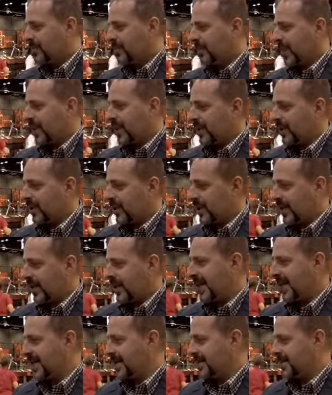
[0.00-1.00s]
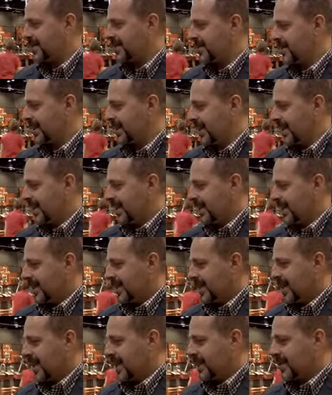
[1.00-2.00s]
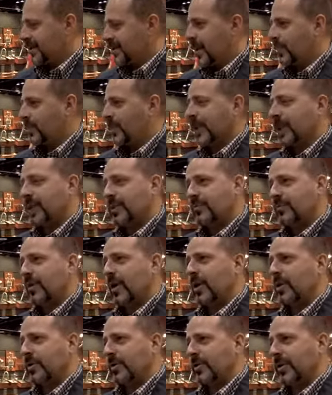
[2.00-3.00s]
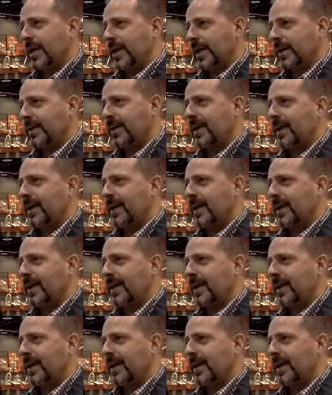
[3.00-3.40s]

But this is something that's very unique.